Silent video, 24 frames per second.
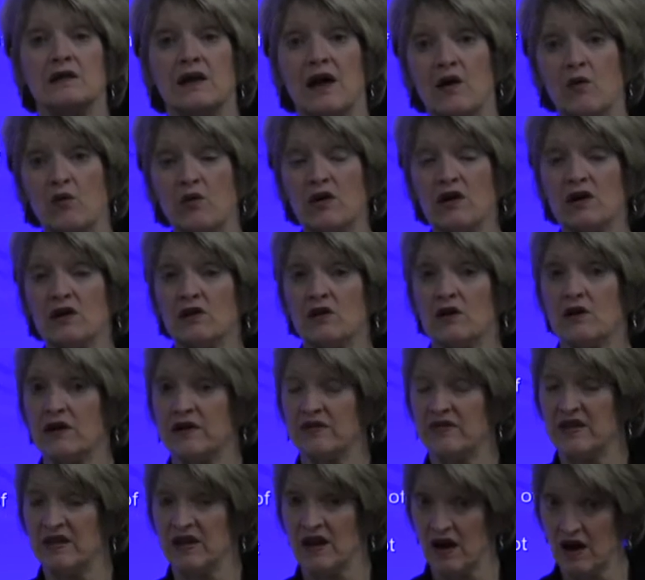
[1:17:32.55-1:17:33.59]
Now we're going to look
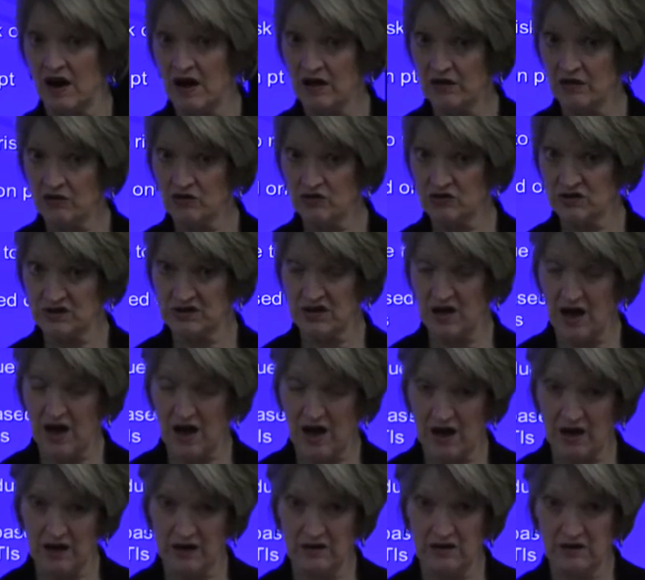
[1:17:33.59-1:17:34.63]
at the other
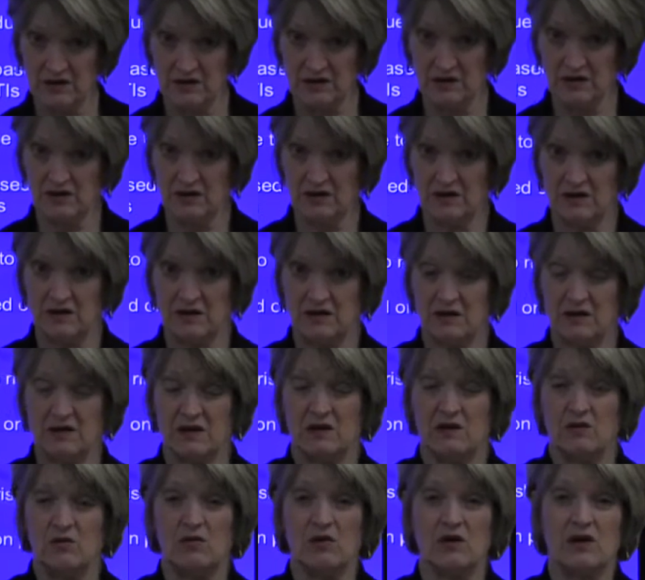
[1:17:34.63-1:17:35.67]
side.
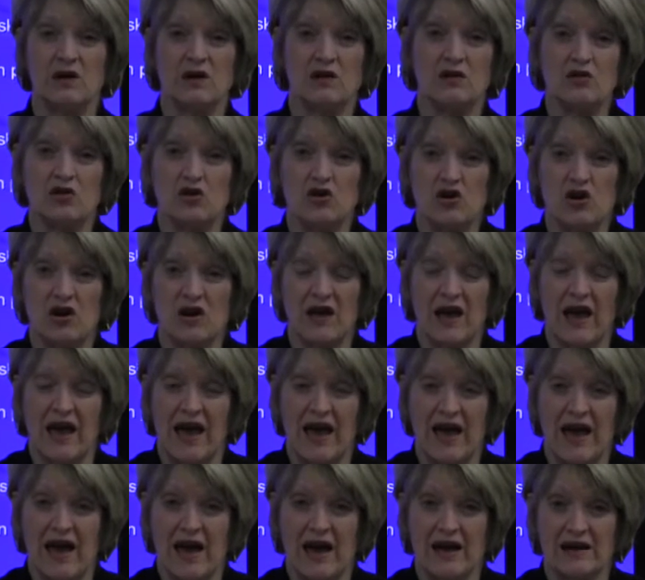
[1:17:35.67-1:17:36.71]
We're going to look
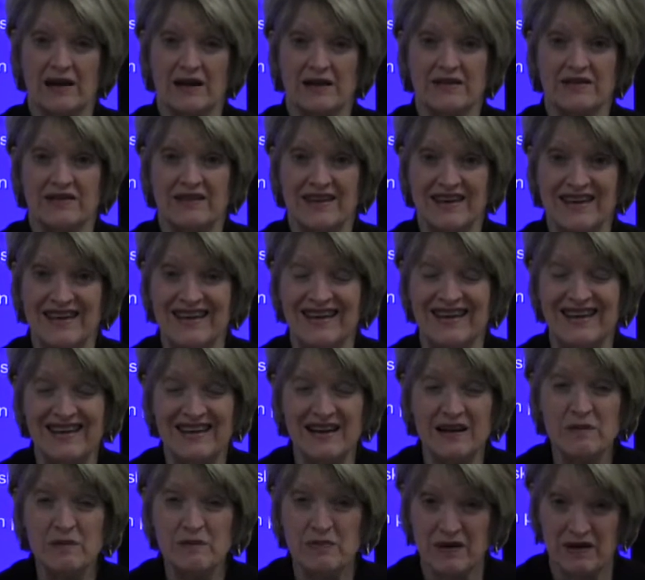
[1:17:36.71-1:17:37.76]
at the
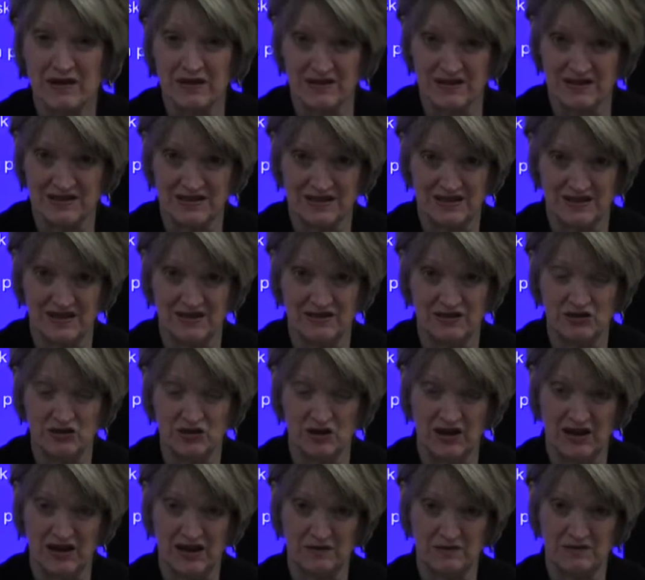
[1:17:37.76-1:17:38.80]
inability
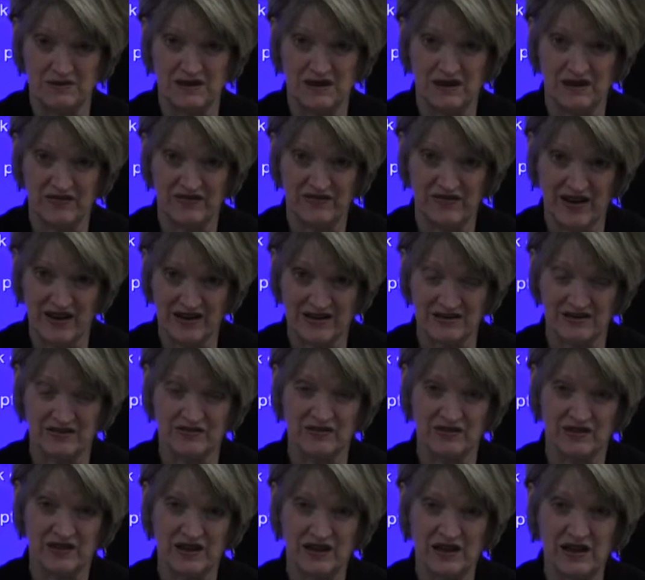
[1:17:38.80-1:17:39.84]
to empty
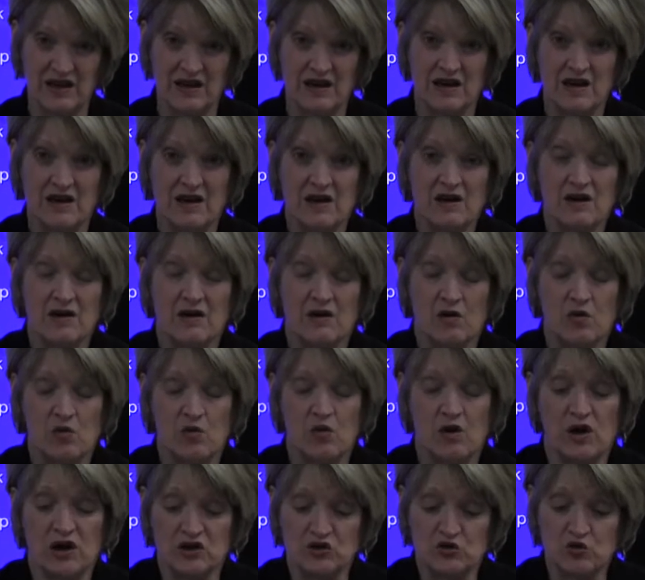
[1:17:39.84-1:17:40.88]
effectively,
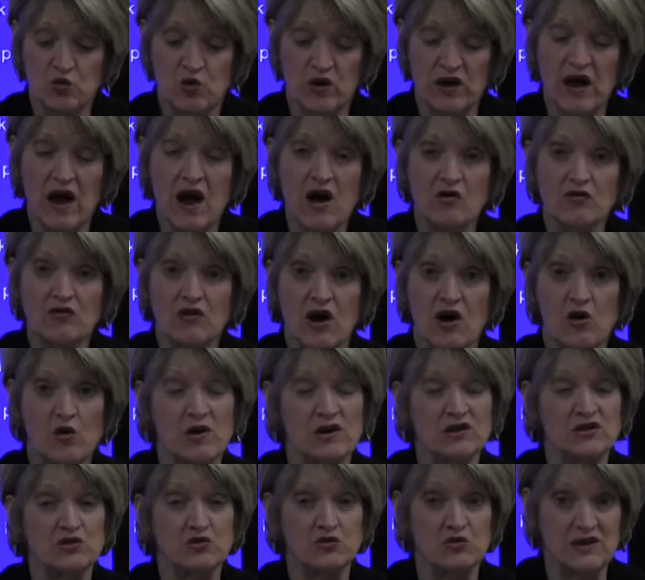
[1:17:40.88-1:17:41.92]
which we all know
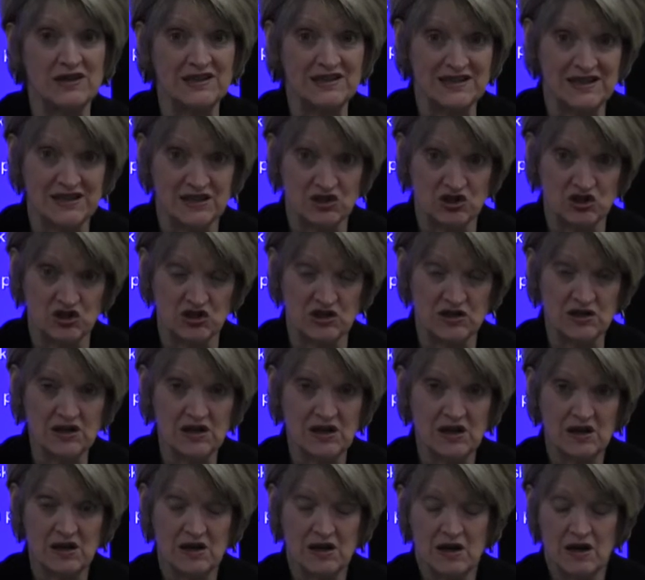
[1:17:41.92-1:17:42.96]
is retention,
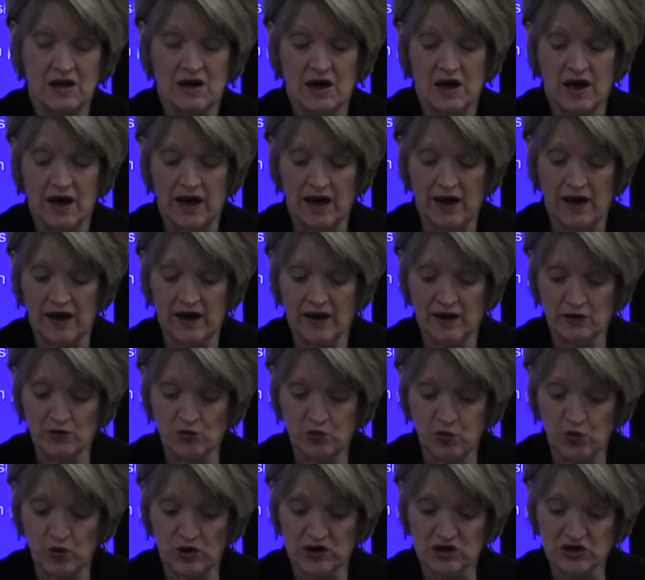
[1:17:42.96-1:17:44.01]
and
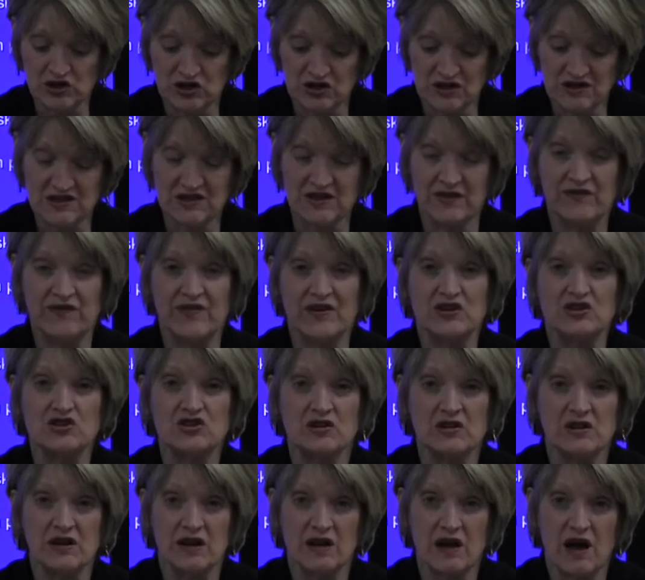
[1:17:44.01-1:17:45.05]
which is
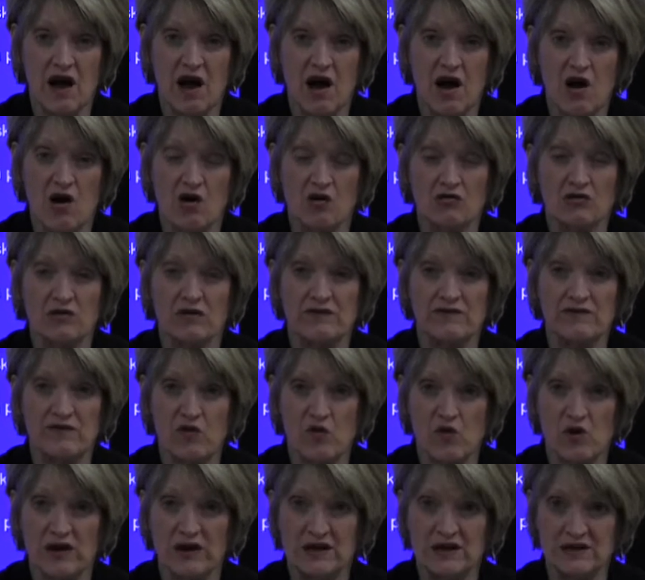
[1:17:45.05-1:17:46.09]
officially called
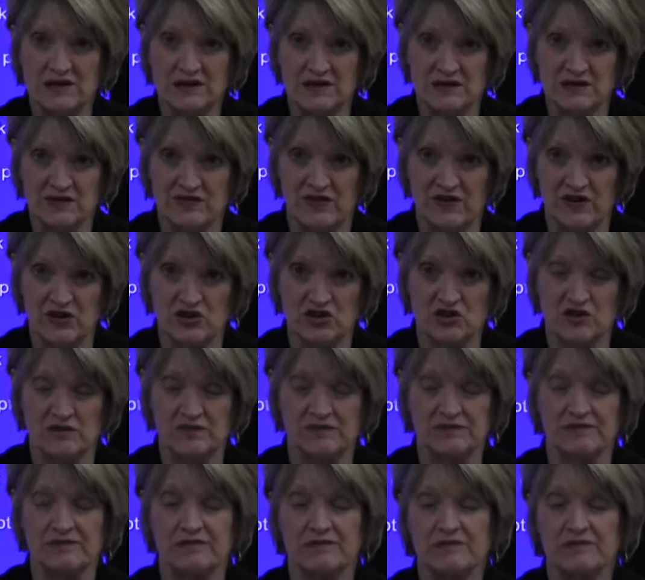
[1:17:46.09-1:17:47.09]
voiding dysfunction.